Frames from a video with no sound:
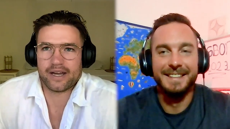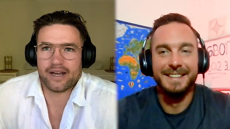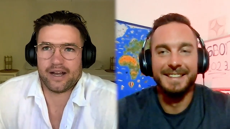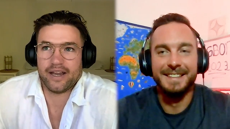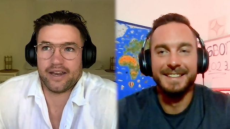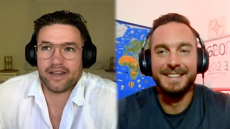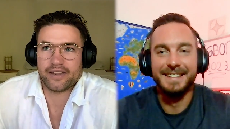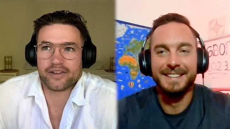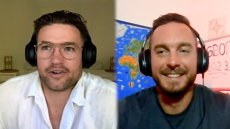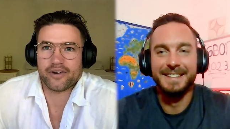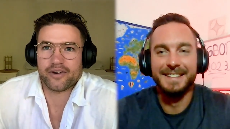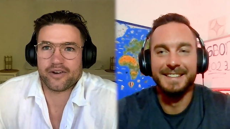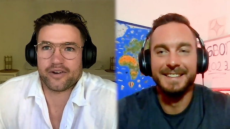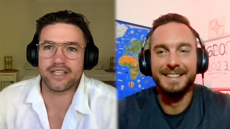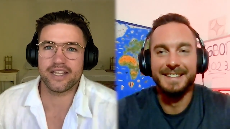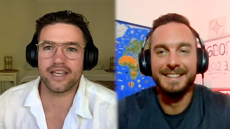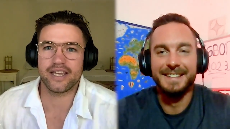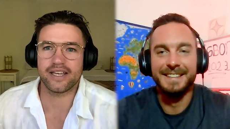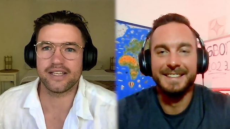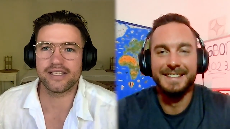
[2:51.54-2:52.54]
Speaker 1: another crazy
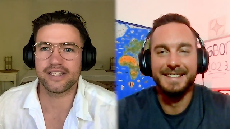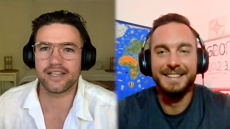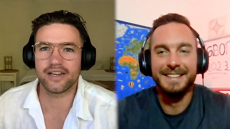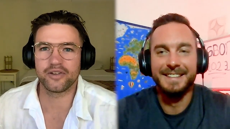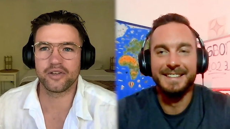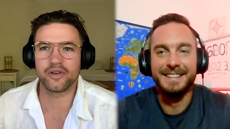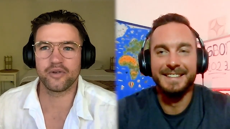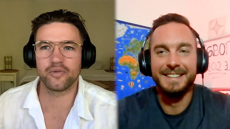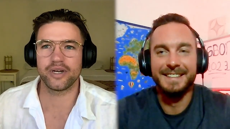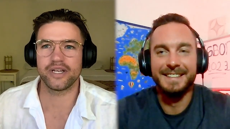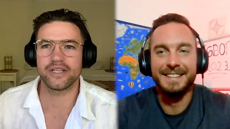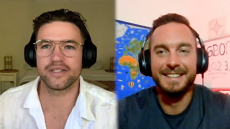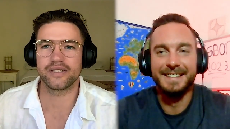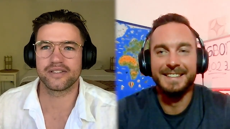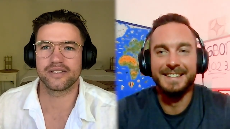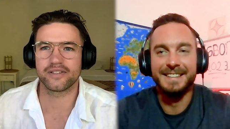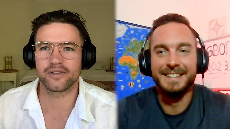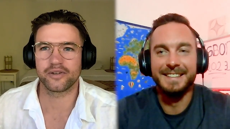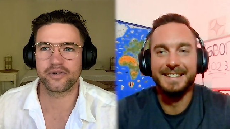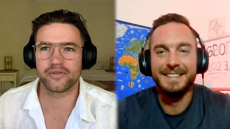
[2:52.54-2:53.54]
thing is the only reason
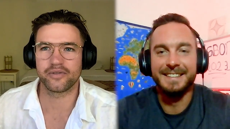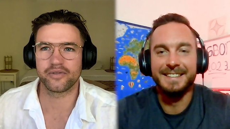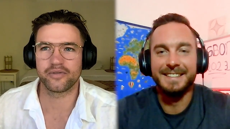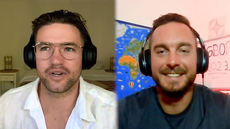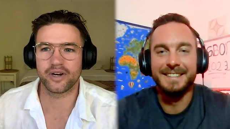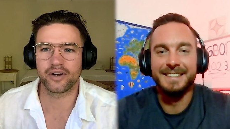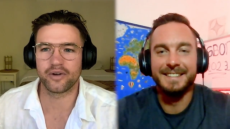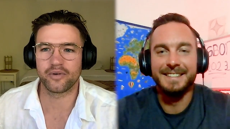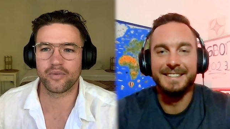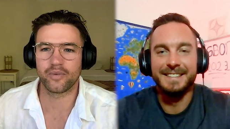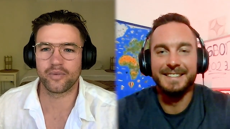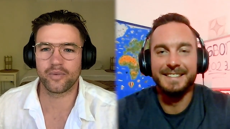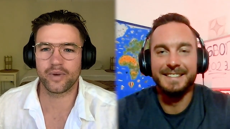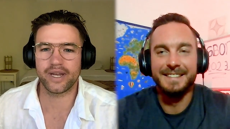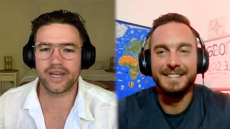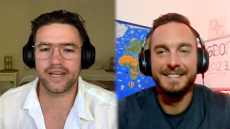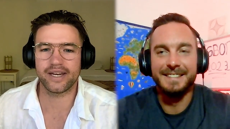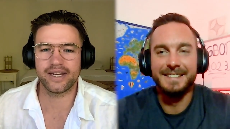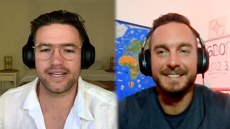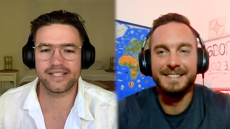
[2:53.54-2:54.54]
sort of, you know, we
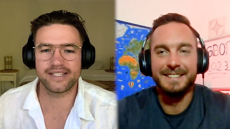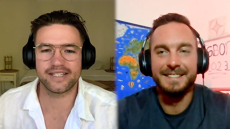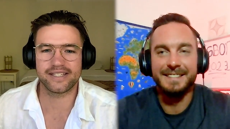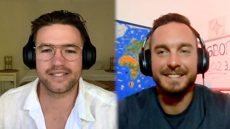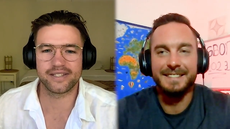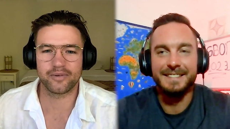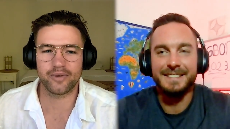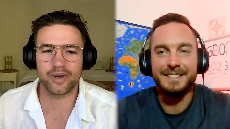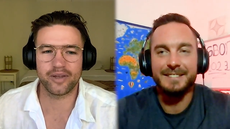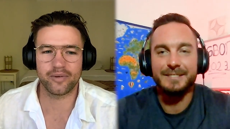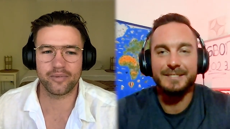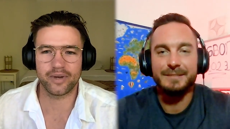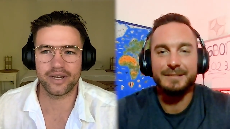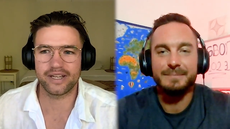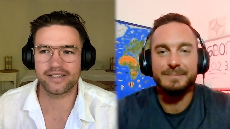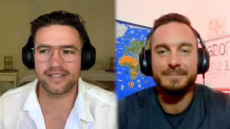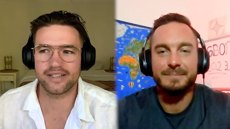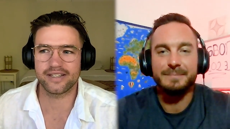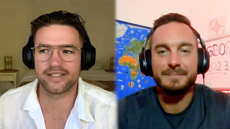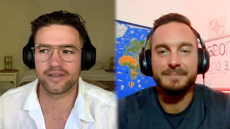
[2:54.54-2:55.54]
can exist the way that we
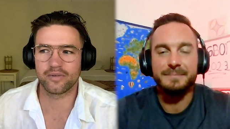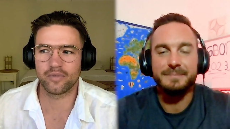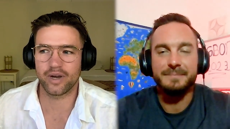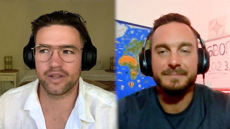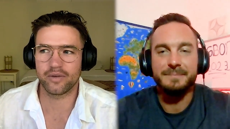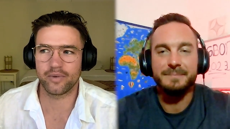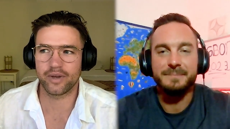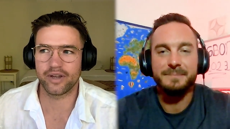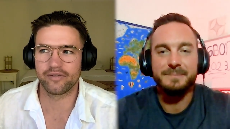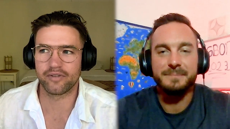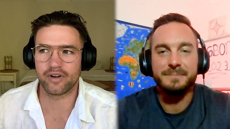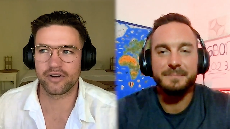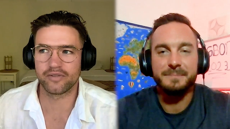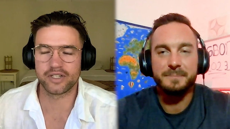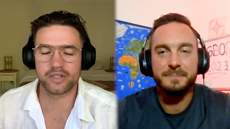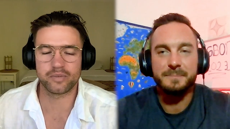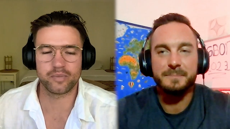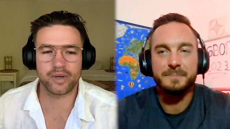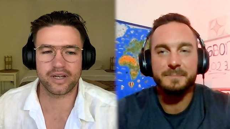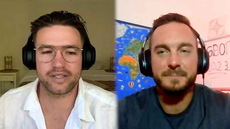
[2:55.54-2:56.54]
exist, the way that we evolved
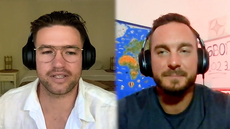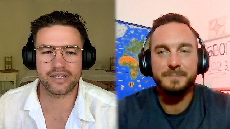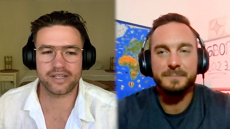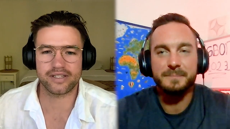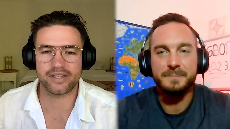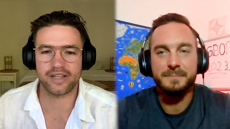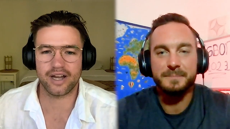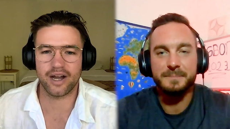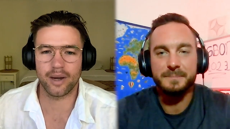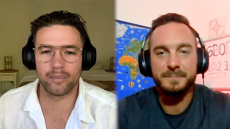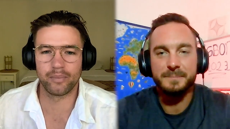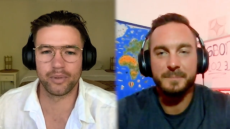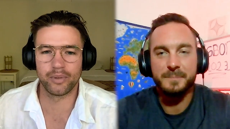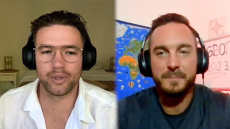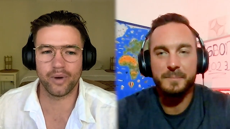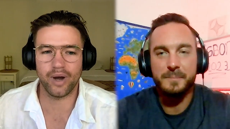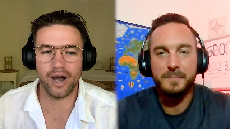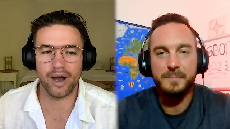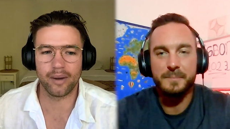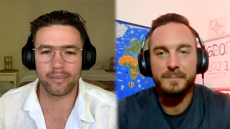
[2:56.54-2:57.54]
is because a star blew
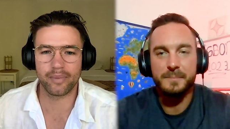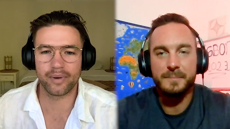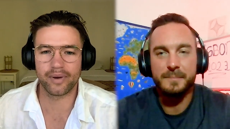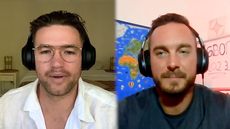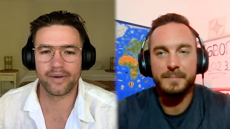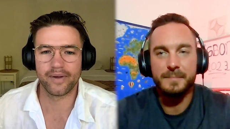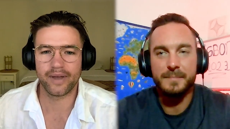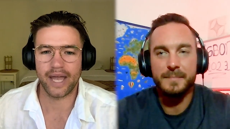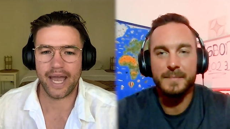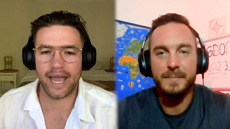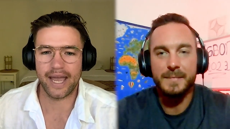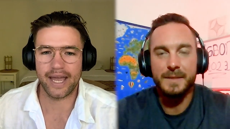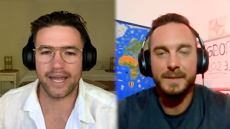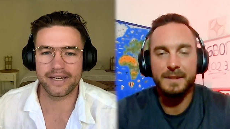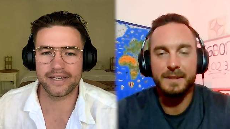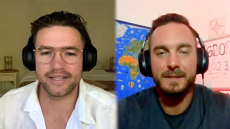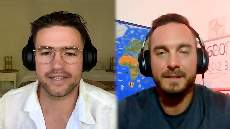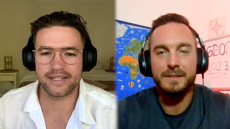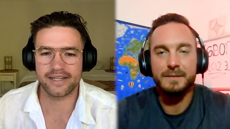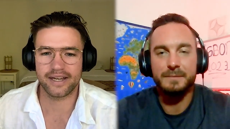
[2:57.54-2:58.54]
up
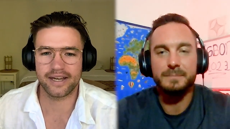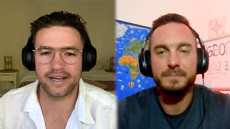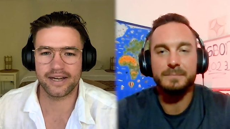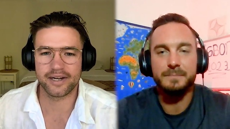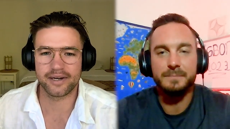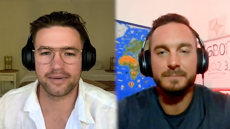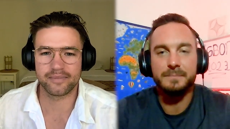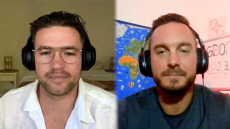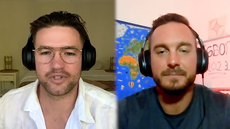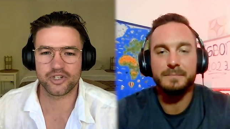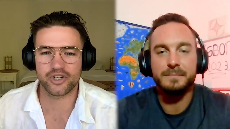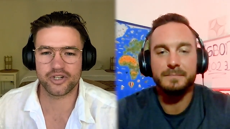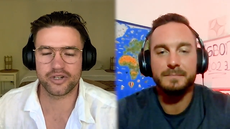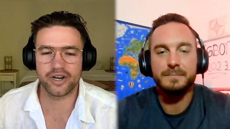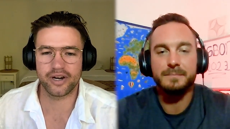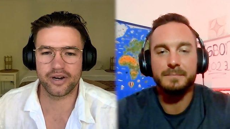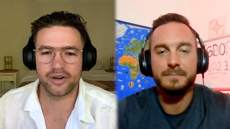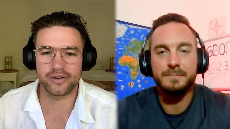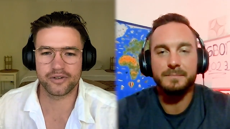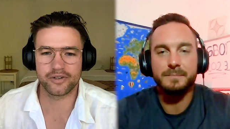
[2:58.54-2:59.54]
and, um, you
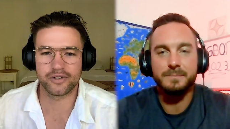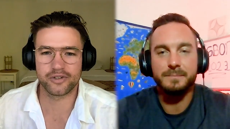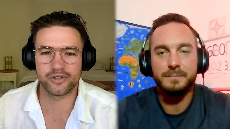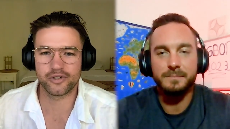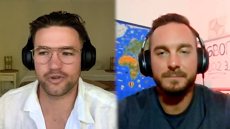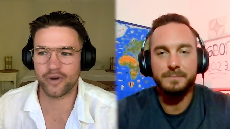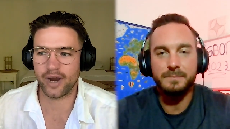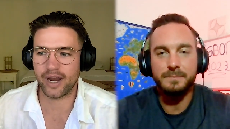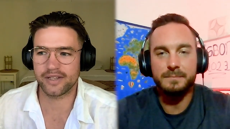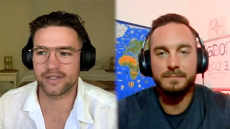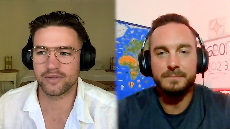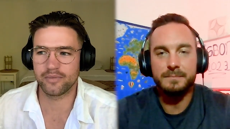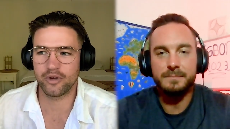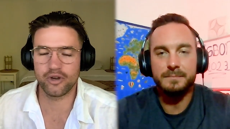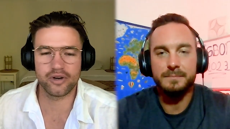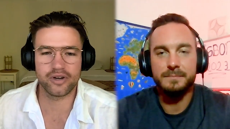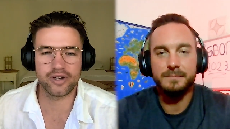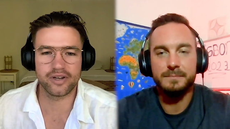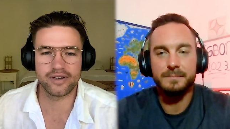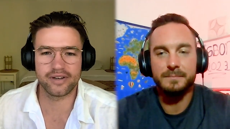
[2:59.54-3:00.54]
know,
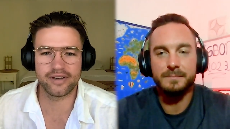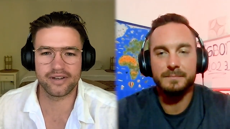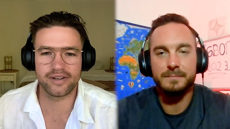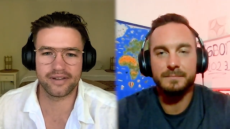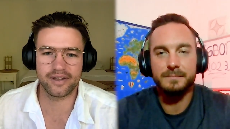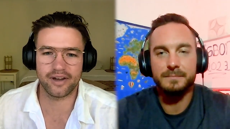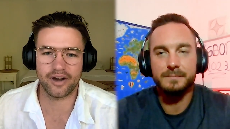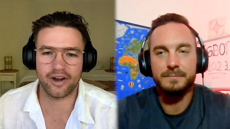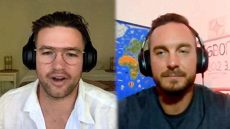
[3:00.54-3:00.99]
transmuted the